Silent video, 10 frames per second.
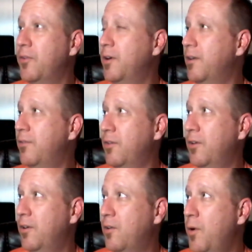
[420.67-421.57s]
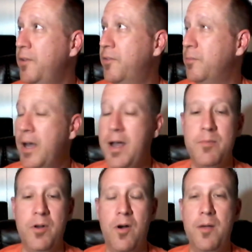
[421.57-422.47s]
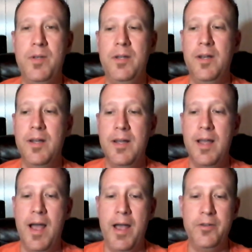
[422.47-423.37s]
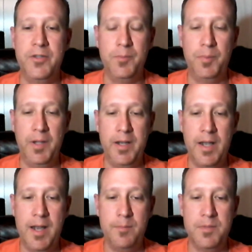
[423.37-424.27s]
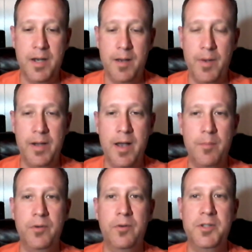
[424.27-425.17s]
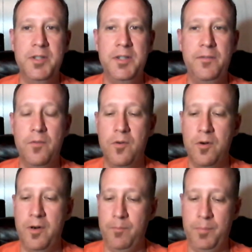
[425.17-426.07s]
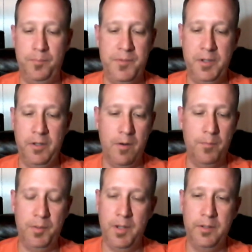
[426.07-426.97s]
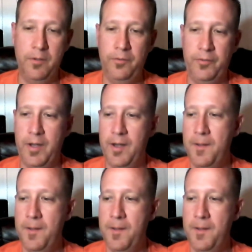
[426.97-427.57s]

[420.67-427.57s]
for quite some time. I used to play games on my Commodore 64 and sit there and plug those